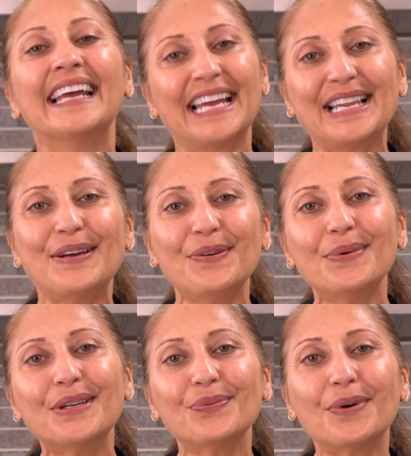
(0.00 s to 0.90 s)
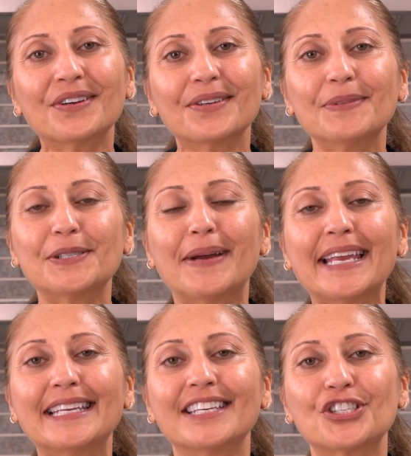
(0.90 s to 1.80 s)
Hello and welcome to my
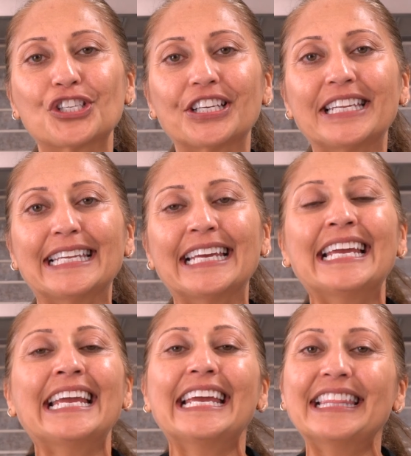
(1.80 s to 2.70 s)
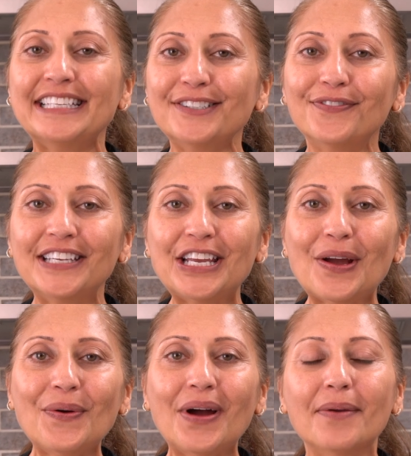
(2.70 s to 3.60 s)
kitchen. In this
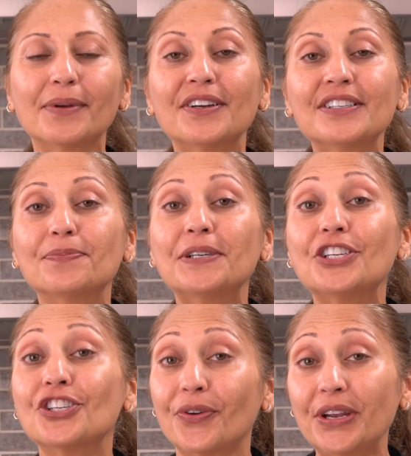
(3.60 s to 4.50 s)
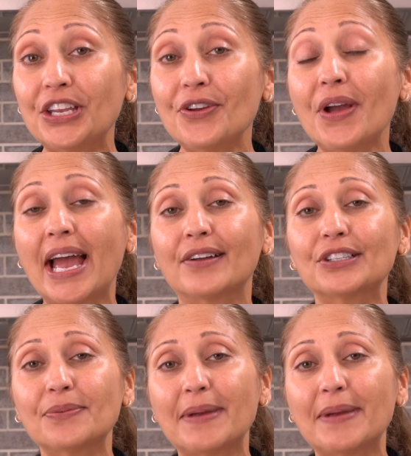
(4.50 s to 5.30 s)
video I'm going to be showing you how to